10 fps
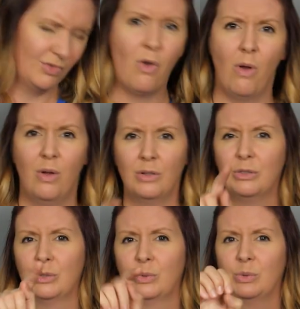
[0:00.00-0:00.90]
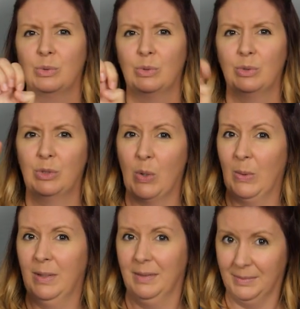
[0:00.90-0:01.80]
Remove the exhaust
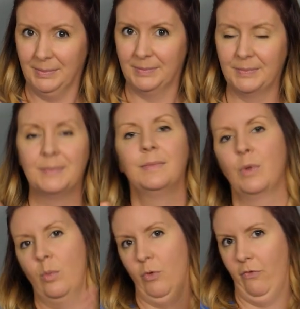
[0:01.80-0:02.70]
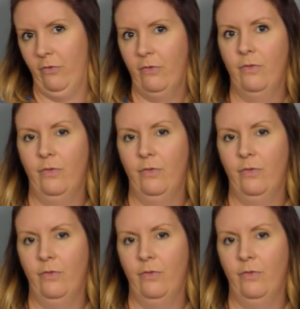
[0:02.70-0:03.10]
tokens from the character cards.